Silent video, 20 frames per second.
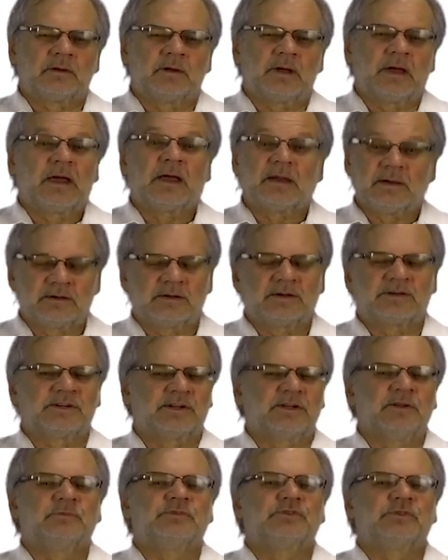And it
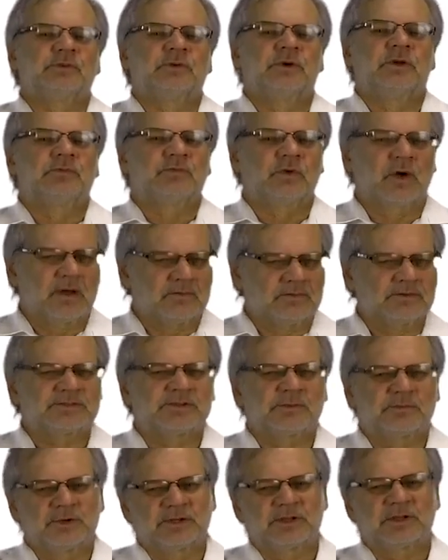deems you, if you haven't
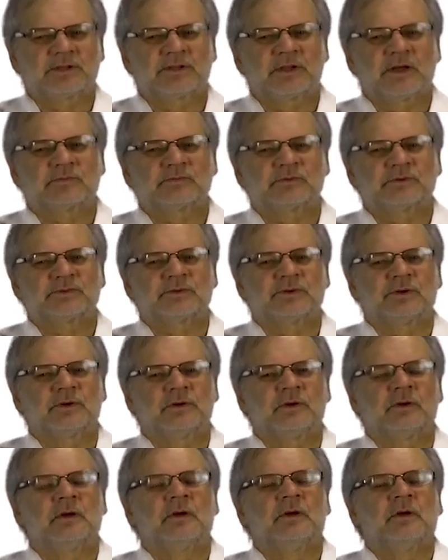submitted that
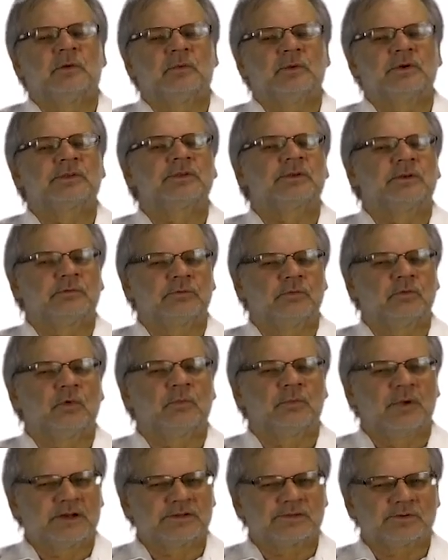return within 4
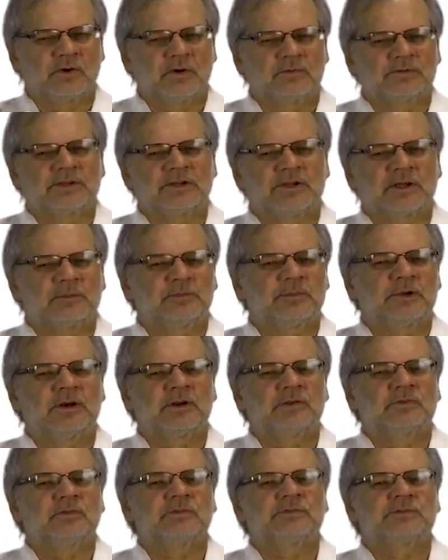months after that
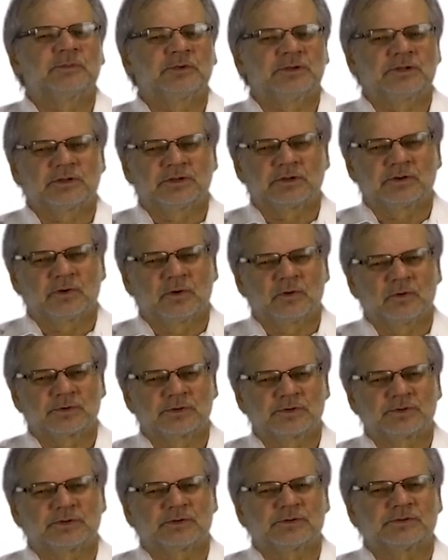period, you've submitted a null
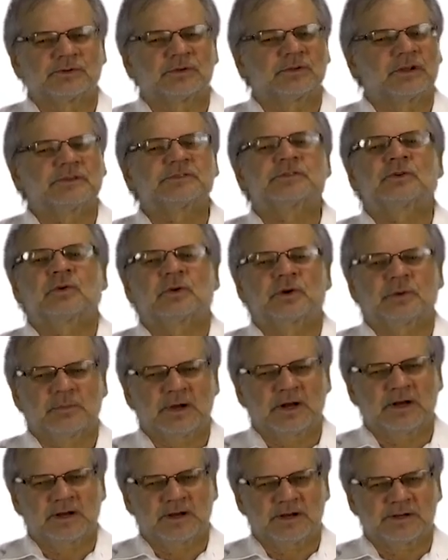return. So that's an
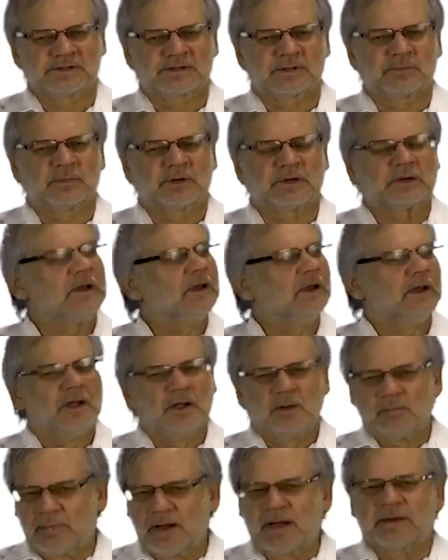automatic estimate.
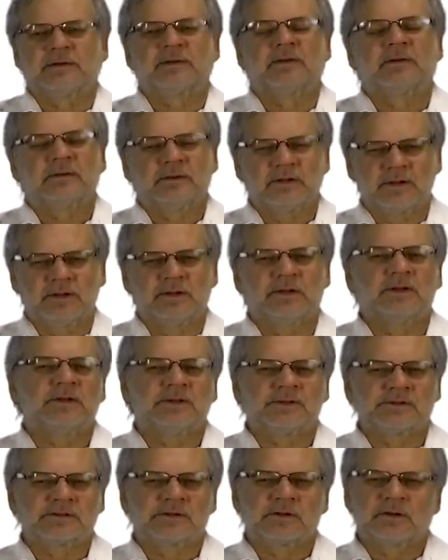But there
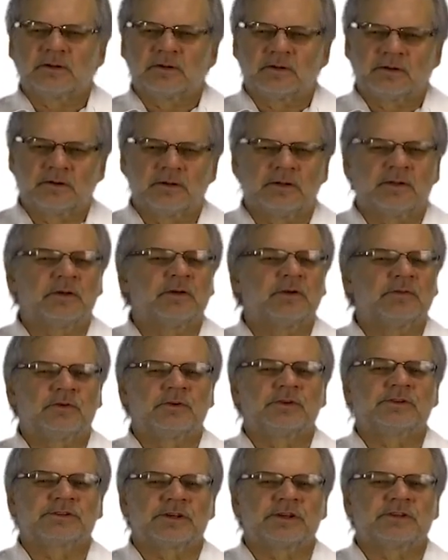is, in the
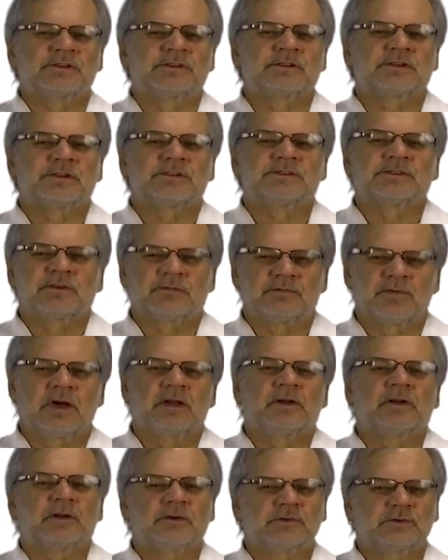first instance, a
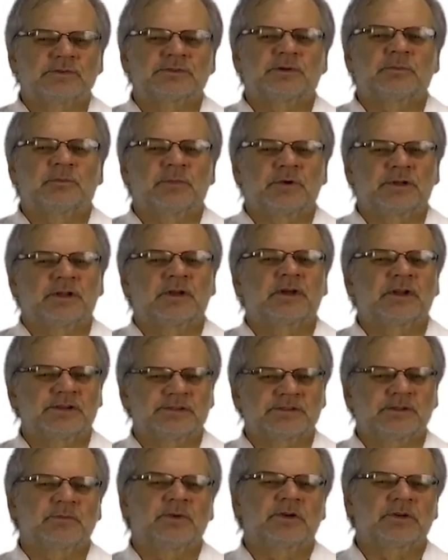failure to submit an
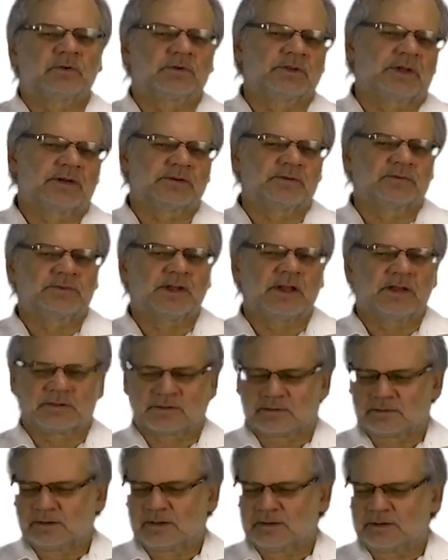estimate on date of
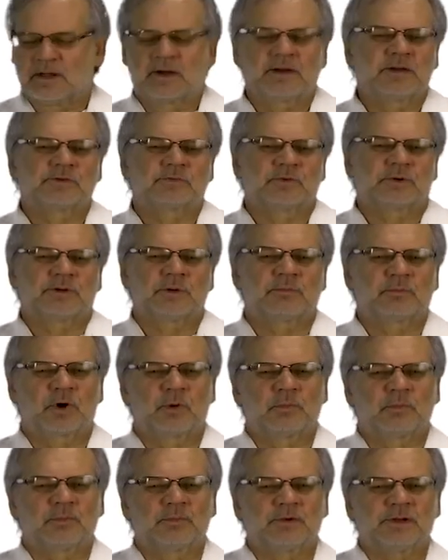death. And that is what the
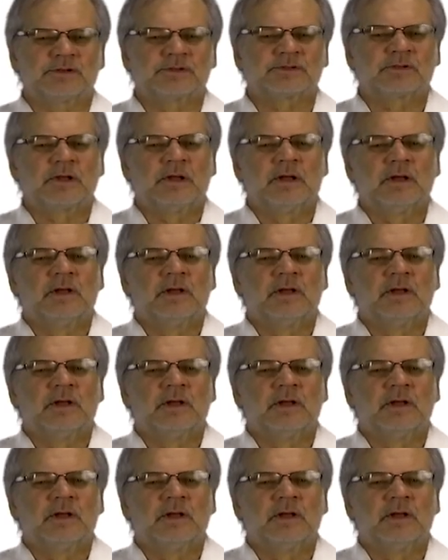problem is.